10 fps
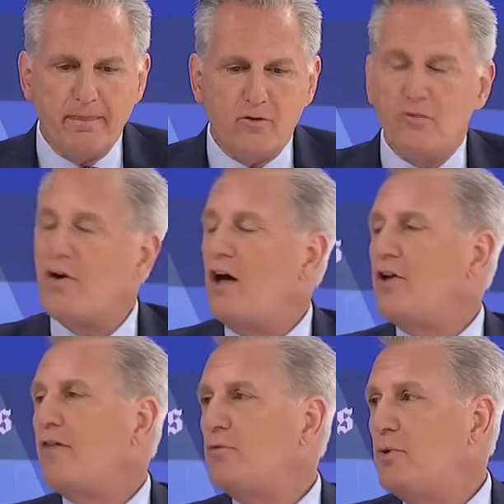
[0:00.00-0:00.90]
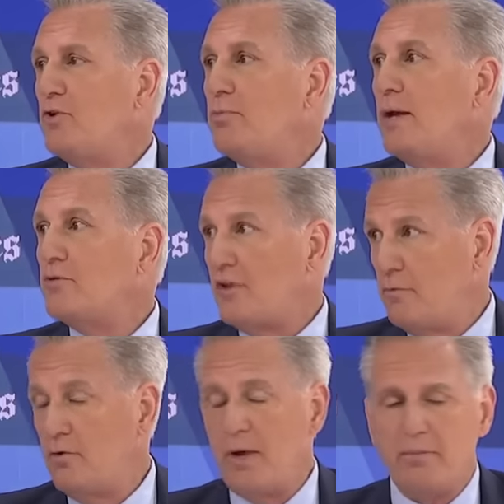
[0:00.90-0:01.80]
To file, you have to pull your papers. I
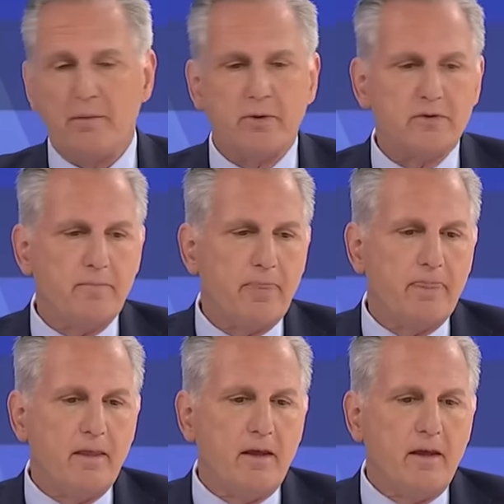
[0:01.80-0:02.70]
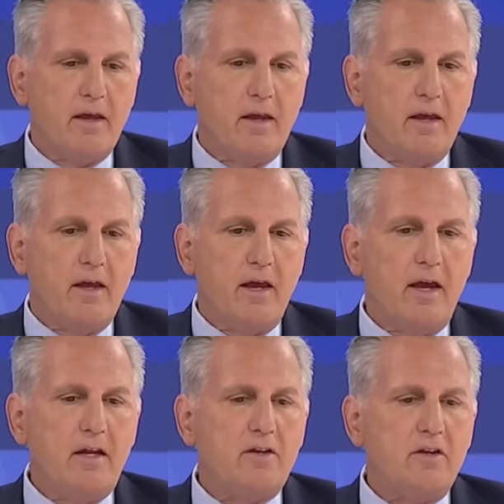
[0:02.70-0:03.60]
pulled my papers.
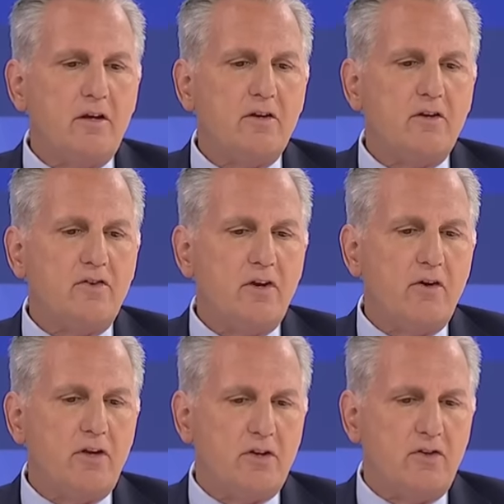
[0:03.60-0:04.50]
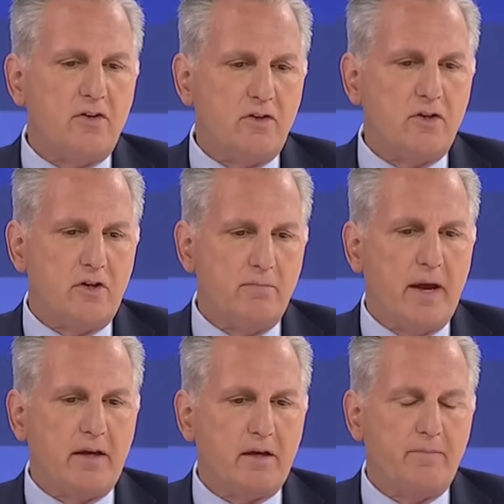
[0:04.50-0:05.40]
And it's a serious decision to
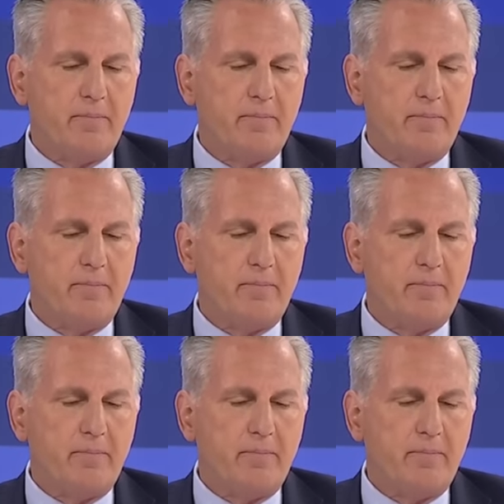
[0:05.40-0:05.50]
make.